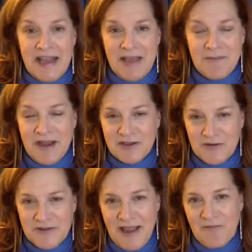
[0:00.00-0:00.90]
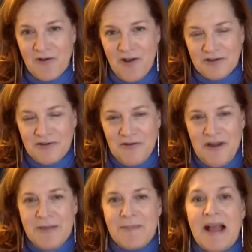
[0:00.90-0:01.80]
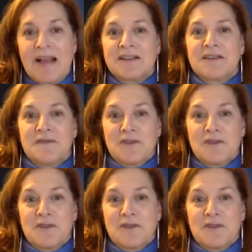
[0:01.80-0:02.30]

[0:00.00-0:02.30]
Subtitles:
And by doing that, we're also creating balance and